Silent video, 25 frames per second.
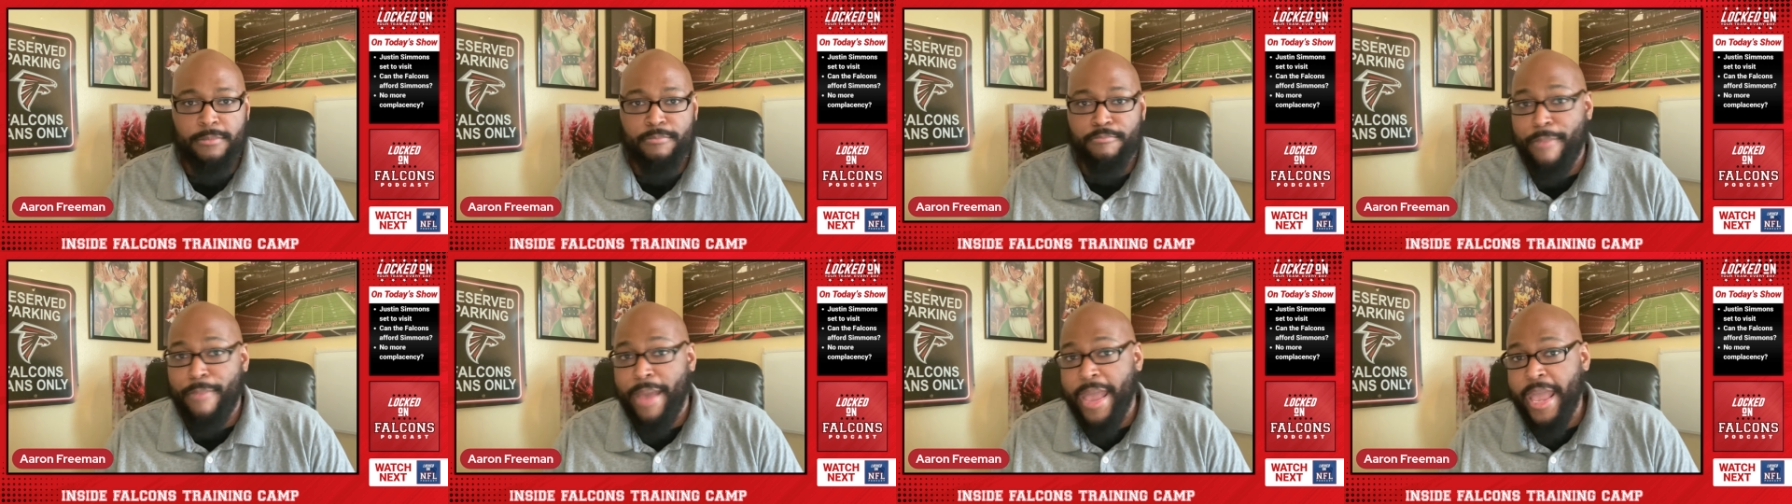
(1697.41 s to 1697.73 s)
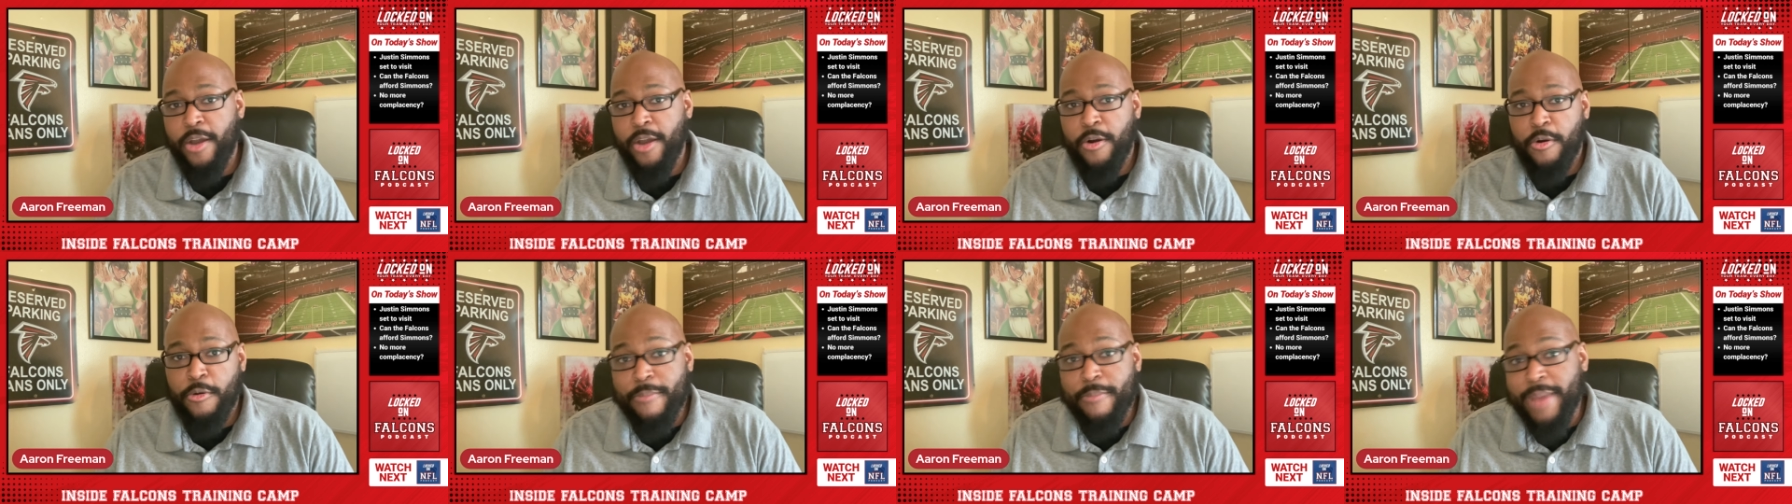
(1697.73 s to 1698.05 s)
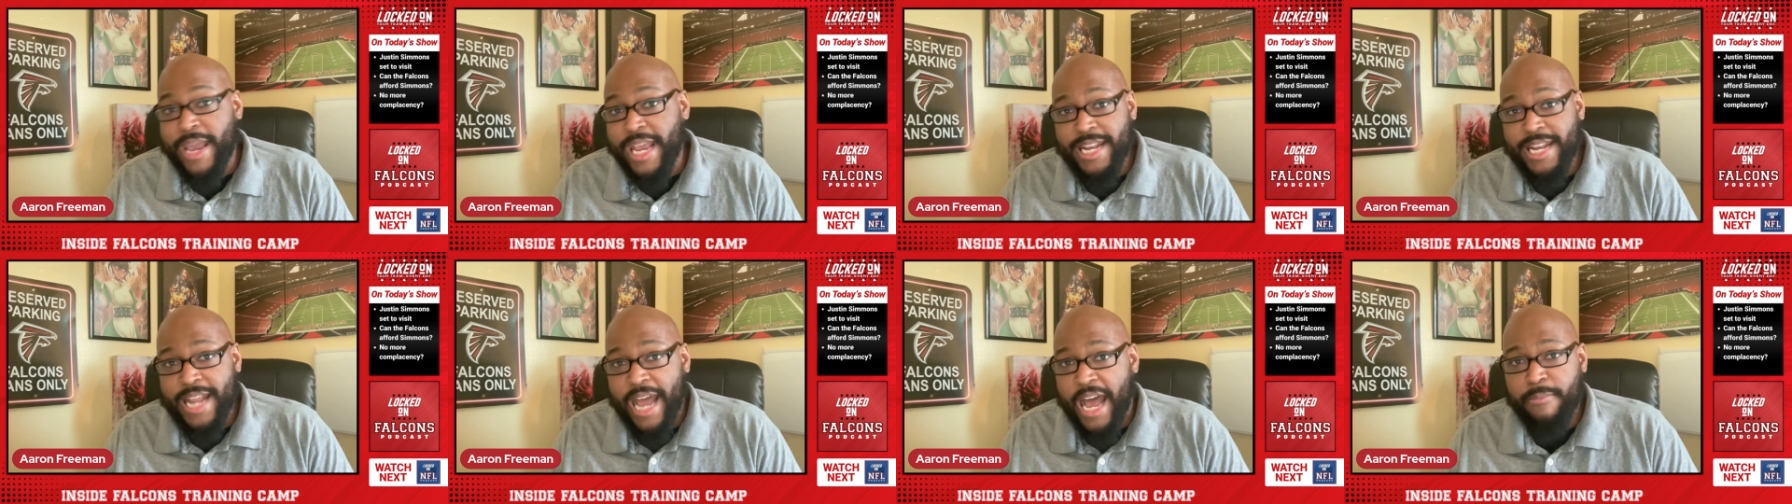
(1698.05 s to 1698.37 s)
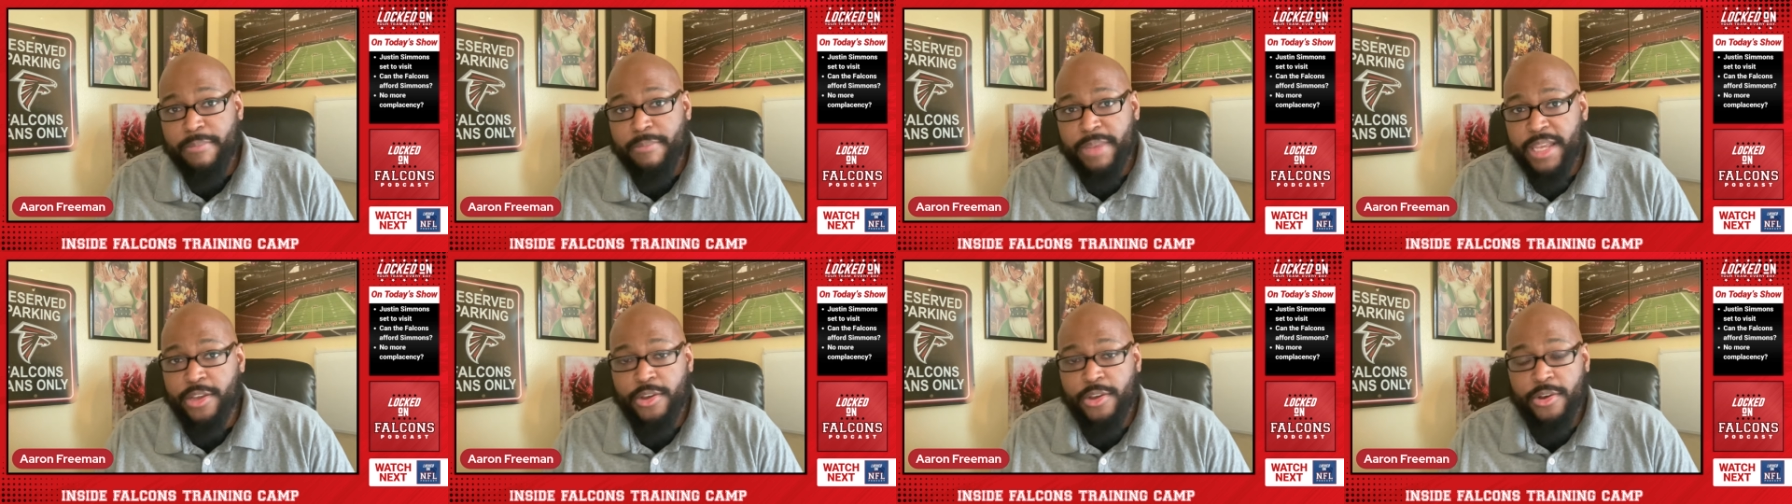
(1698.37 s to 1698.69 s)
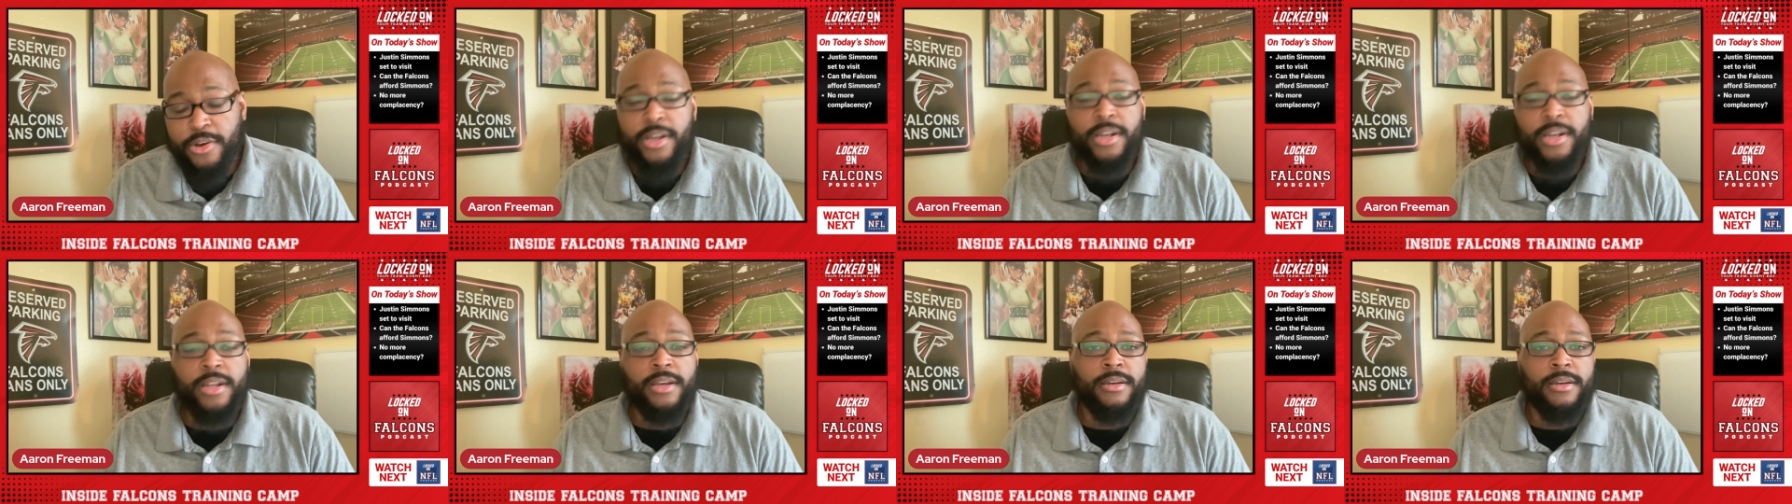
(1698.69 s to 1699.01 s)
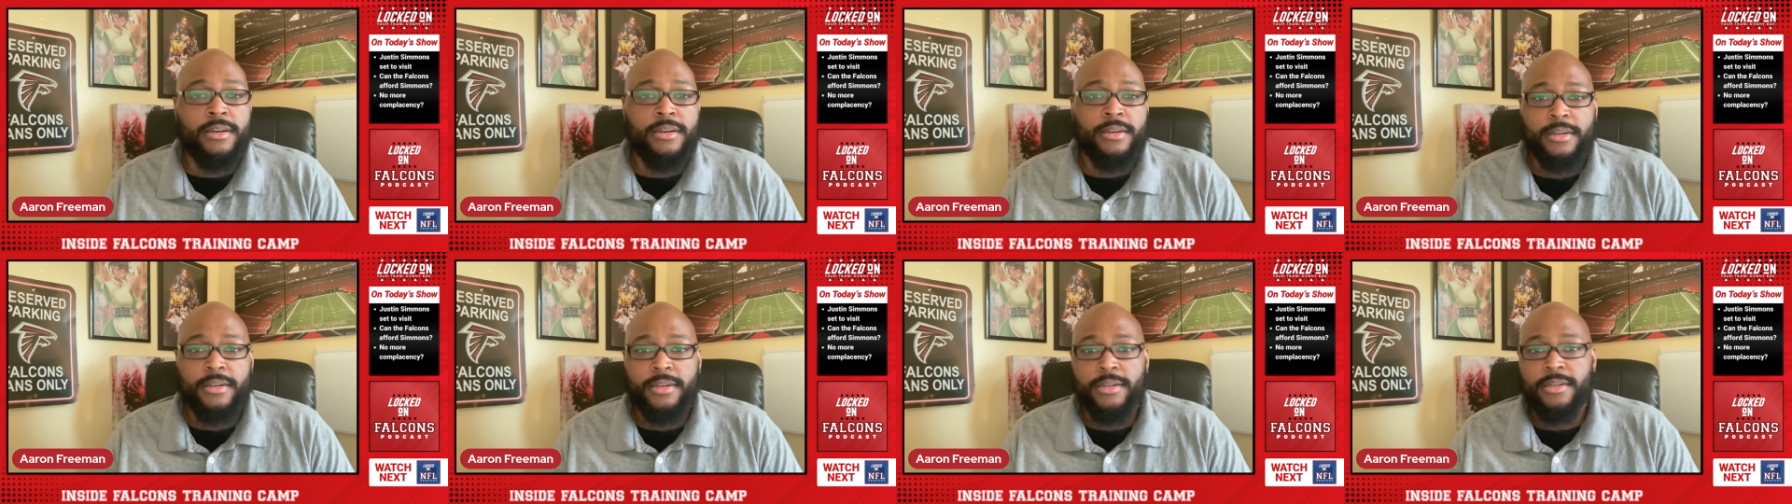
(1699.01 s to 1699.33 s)
may or may not be good
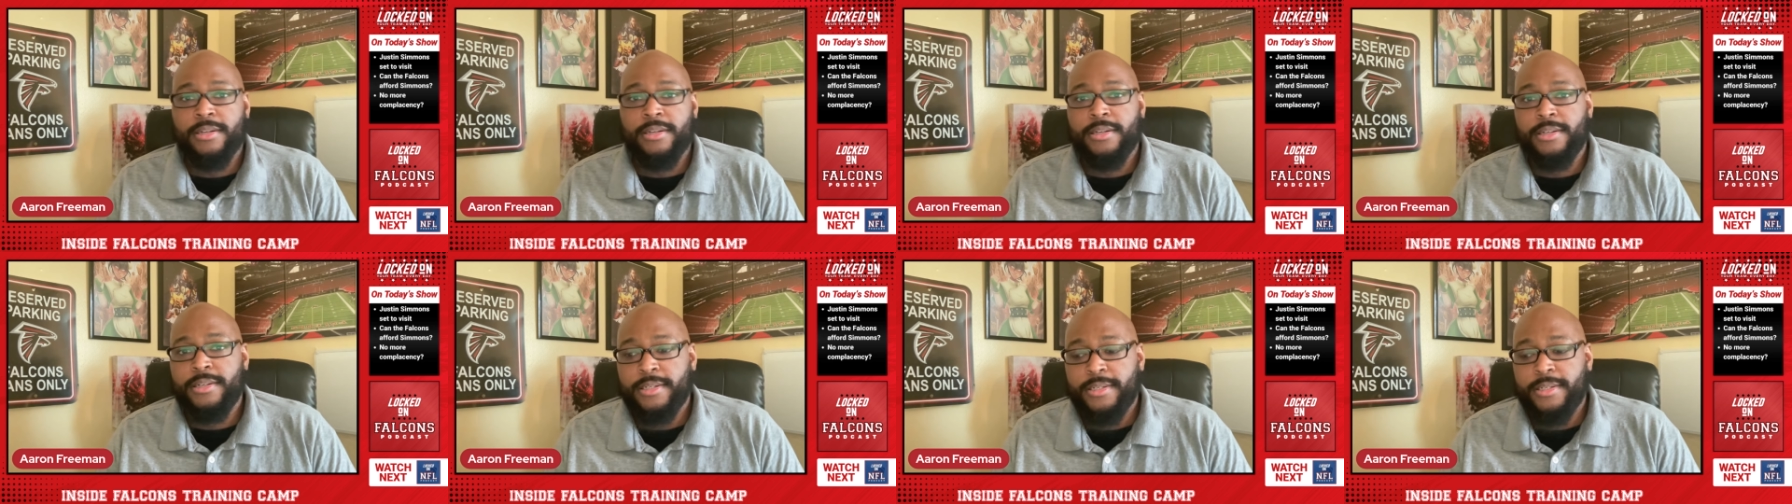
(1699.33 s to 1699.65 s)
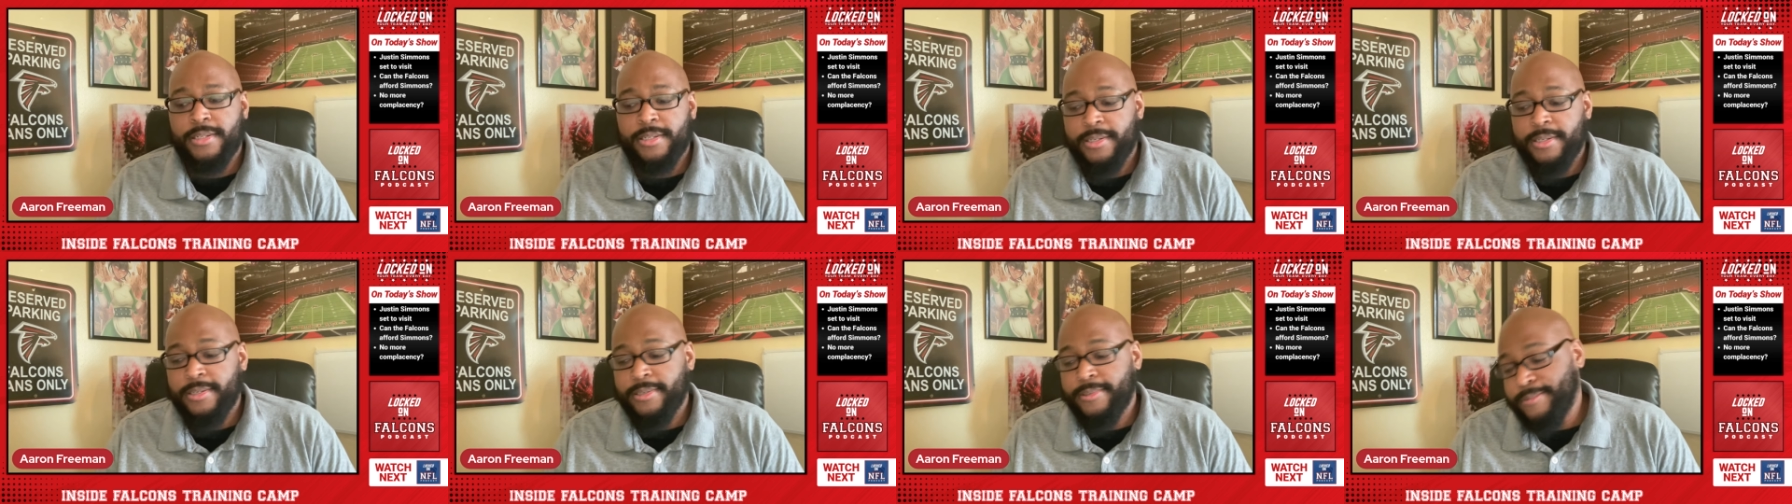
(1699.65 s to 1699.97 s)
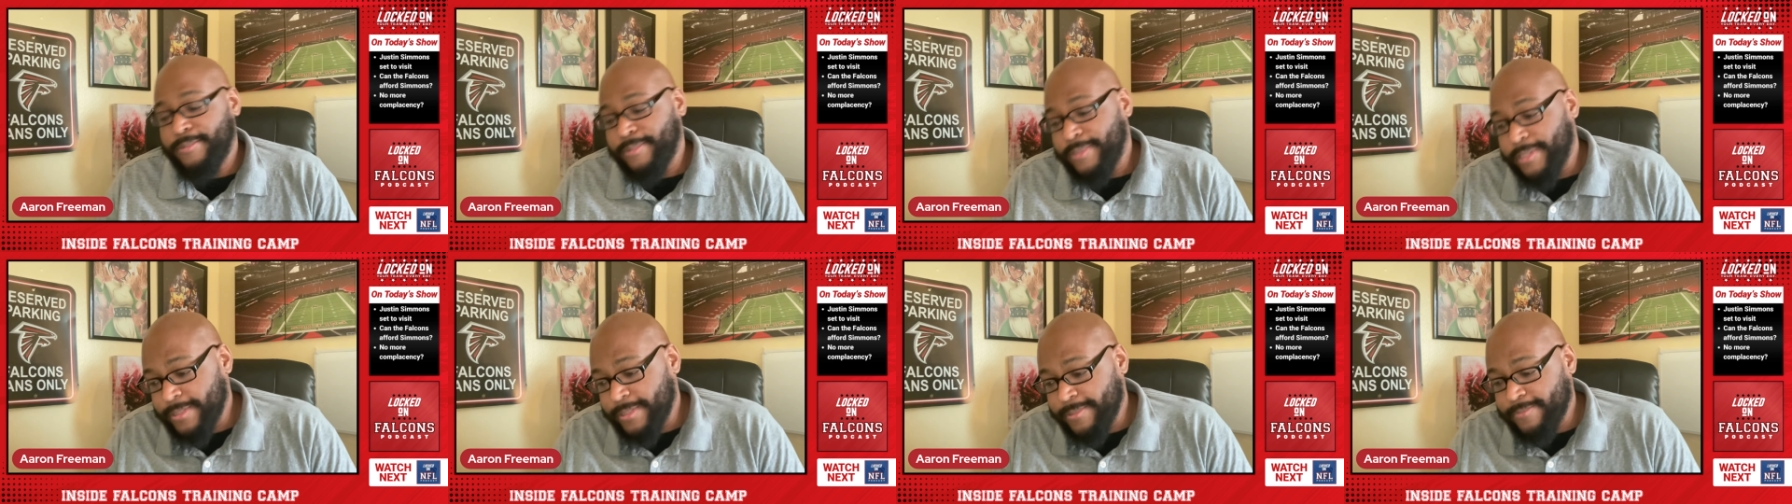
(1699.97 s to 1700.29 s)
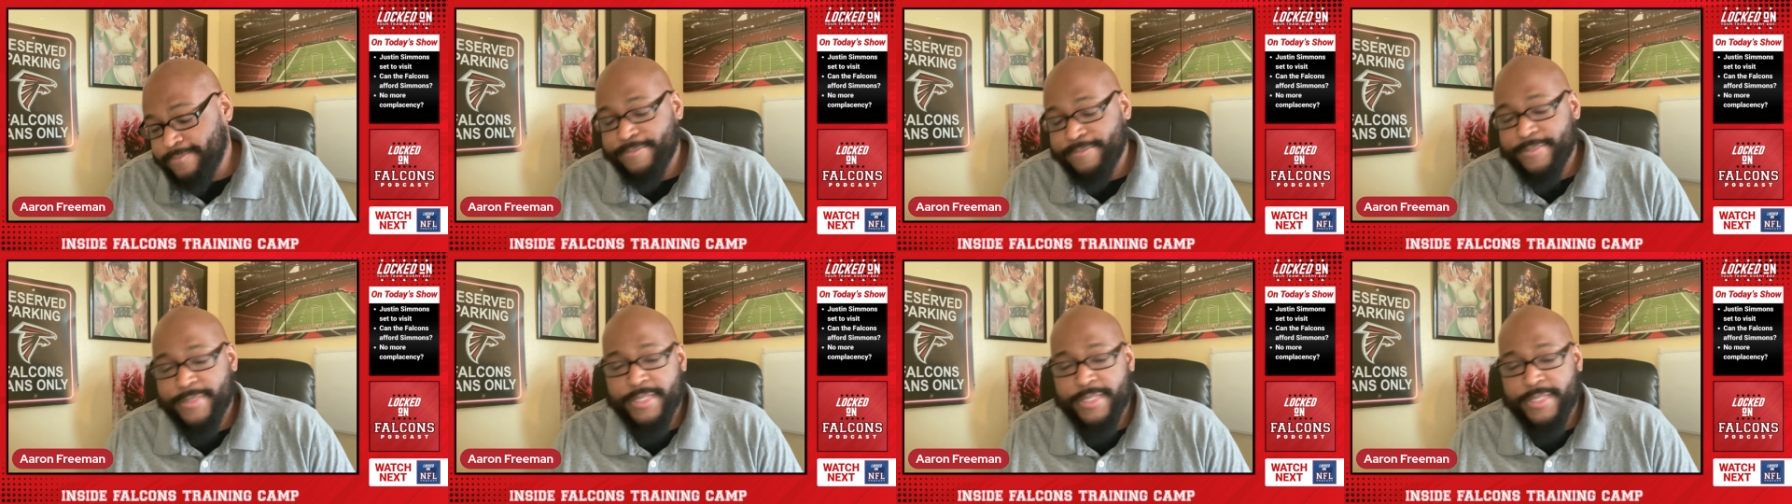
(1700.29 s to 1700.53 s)
right?